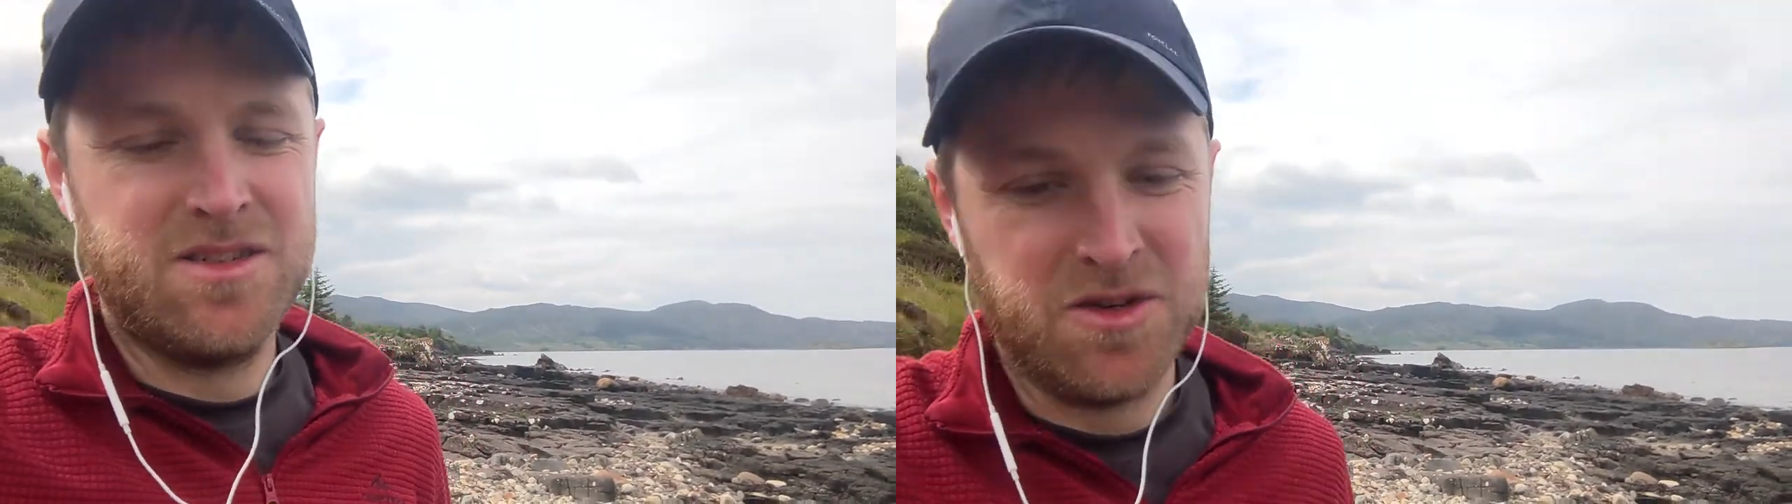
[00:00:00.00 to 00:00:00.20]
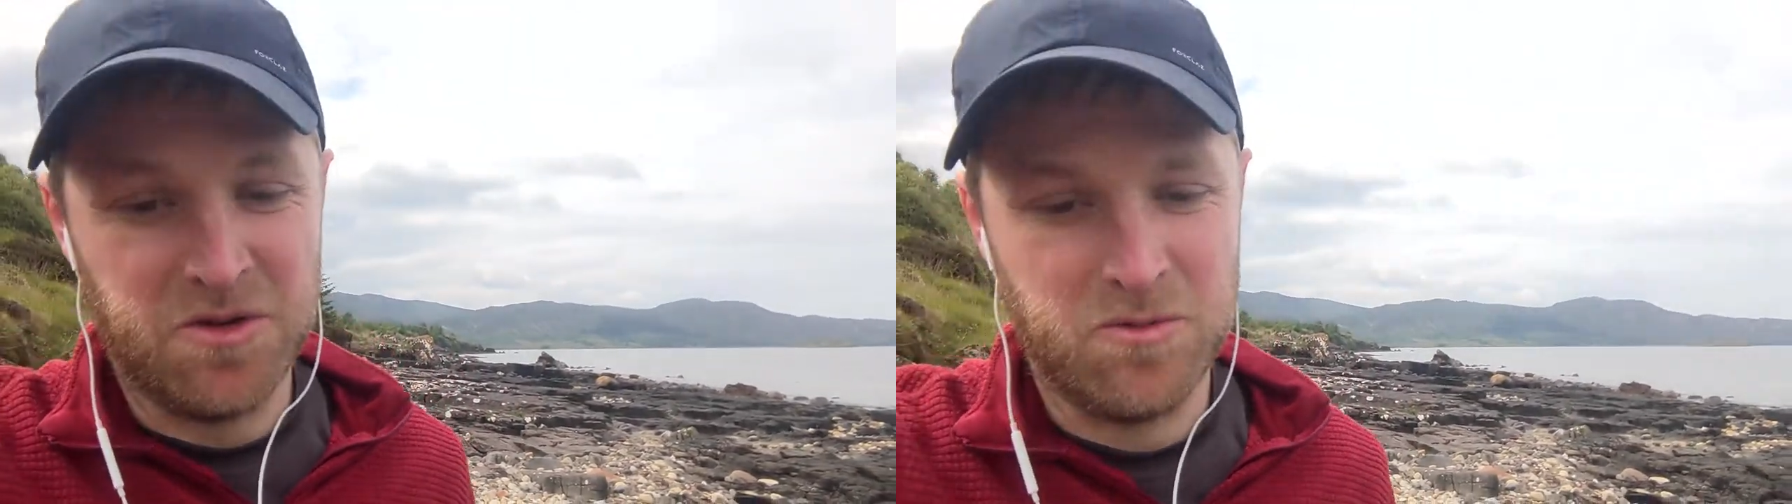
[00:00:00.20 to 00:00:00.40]

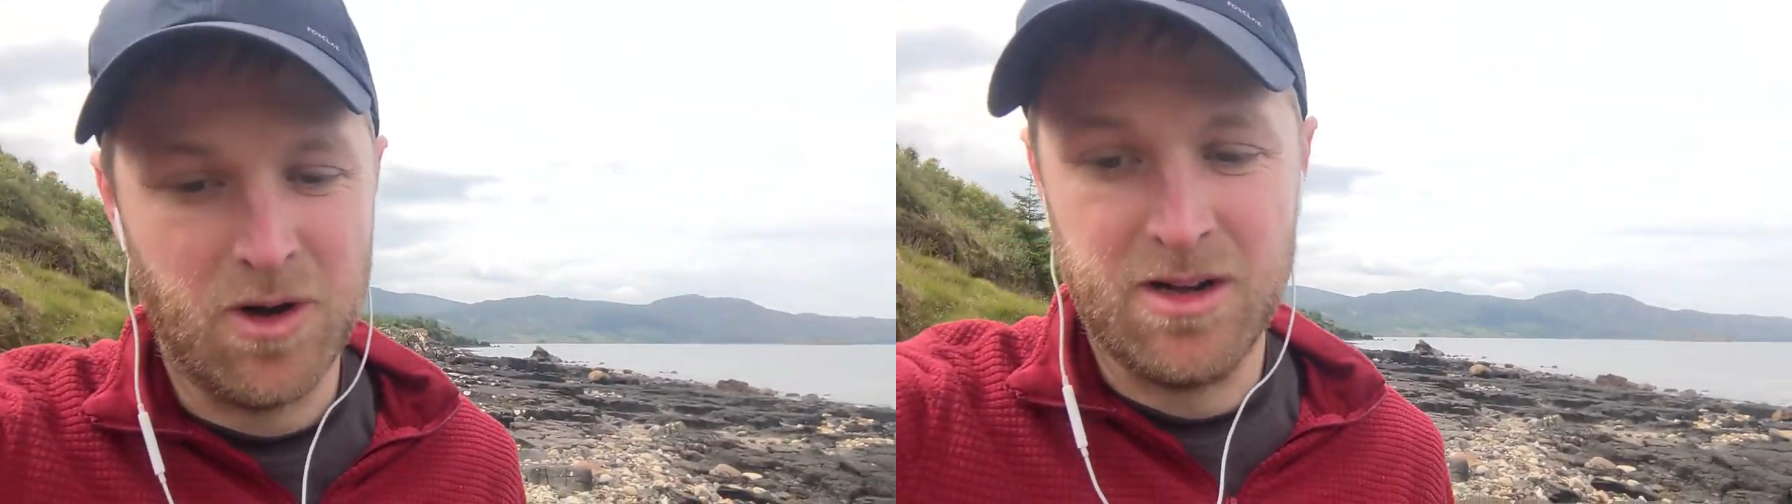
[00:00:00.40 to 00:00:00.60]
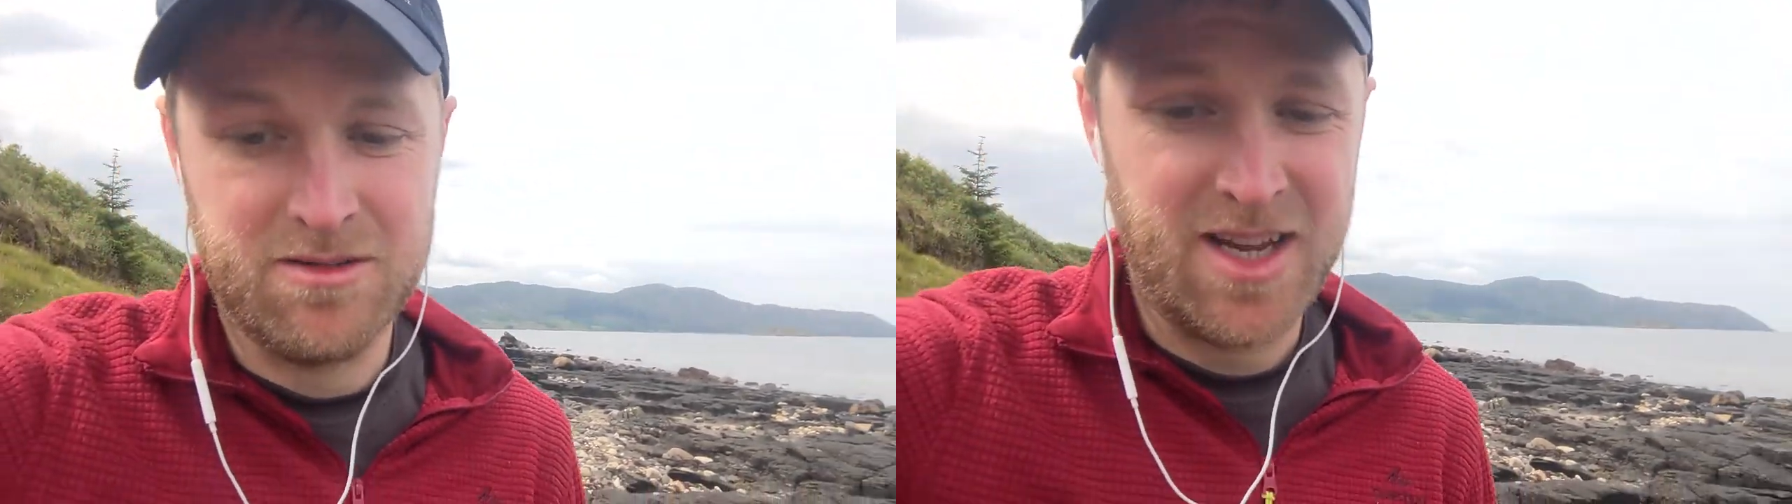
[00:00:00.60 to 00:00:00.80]
to
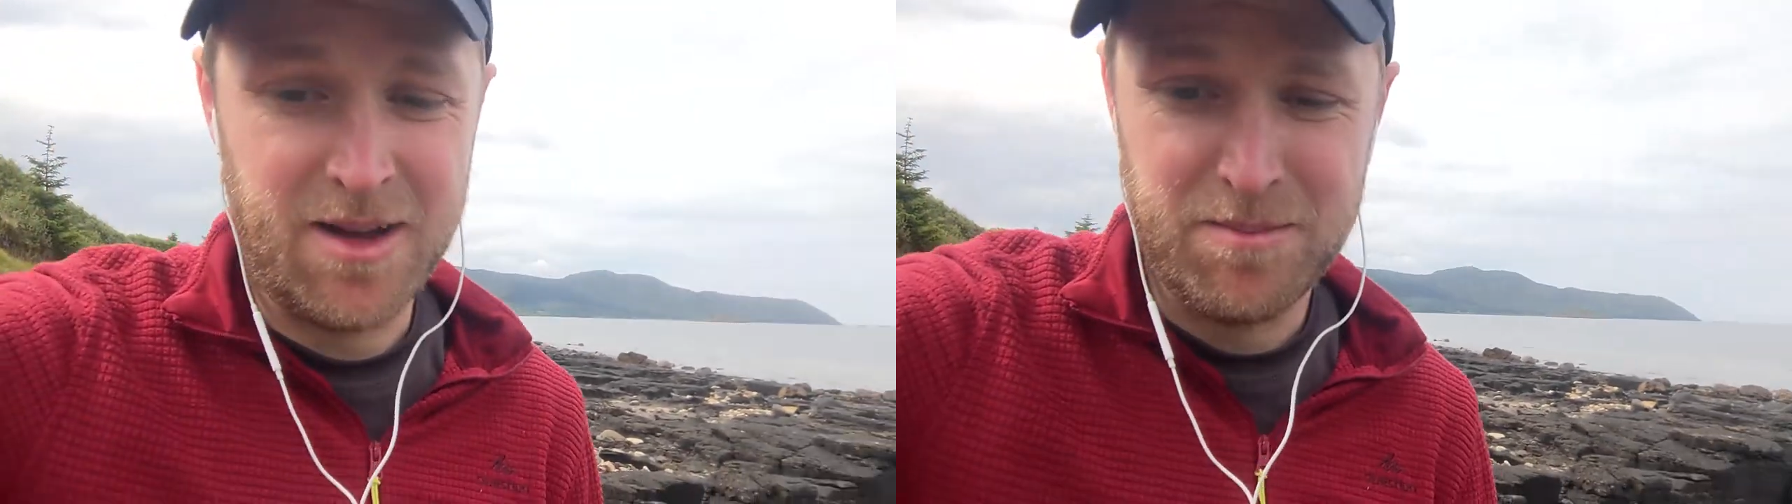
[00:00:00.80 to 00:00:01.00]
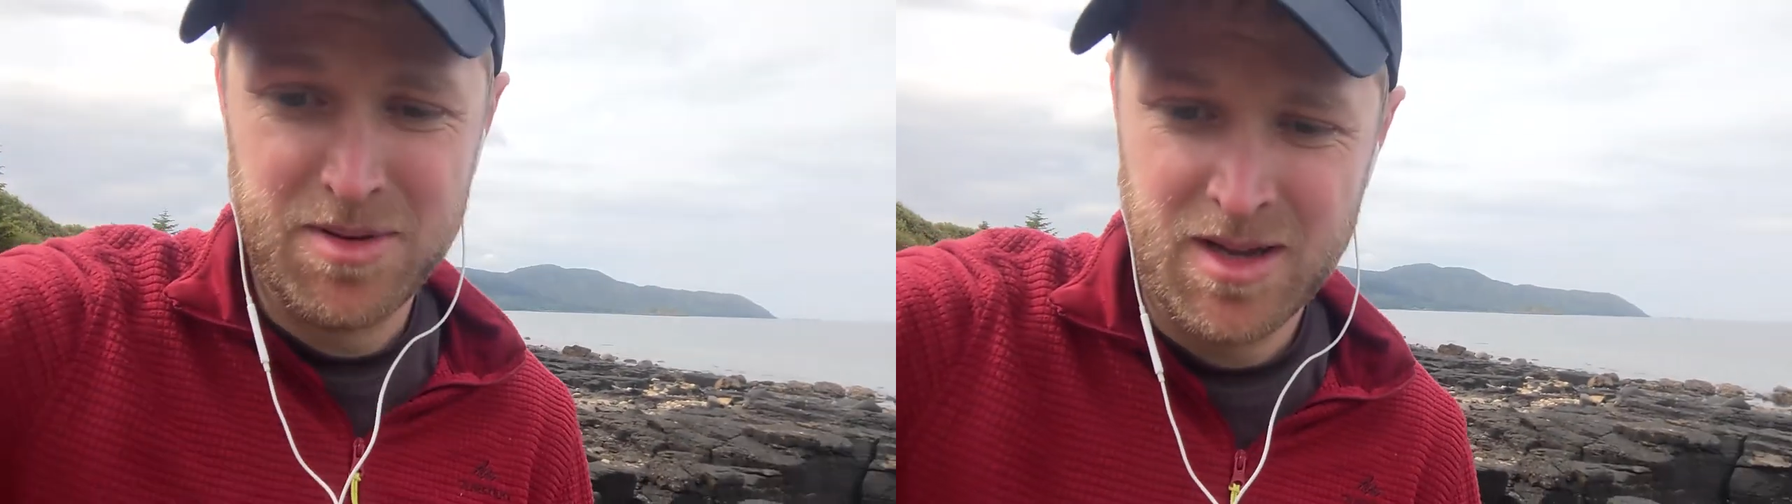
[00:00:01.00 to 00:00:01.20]
wild
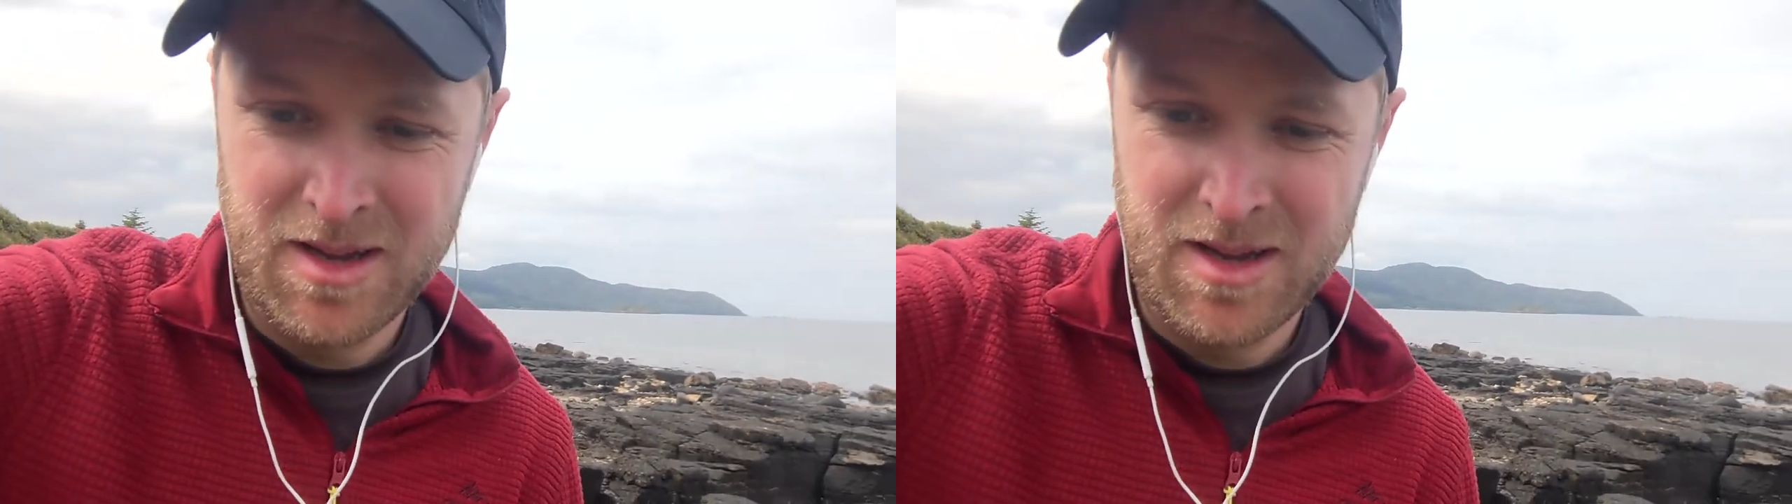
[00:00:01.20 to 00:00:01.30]
camp.